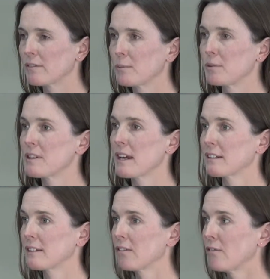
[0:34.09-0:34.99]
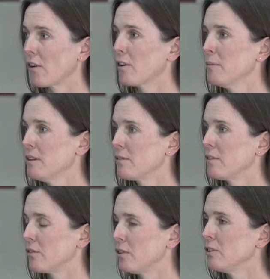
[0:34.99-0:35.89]
to protect our environment for the
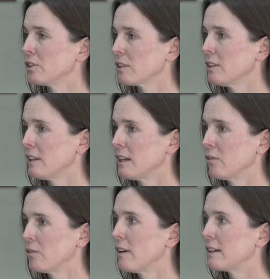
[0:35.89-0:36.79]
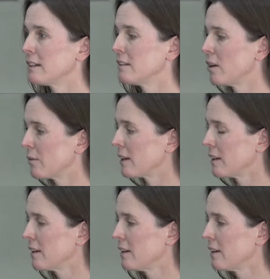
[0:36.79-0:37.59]
future, and already knowing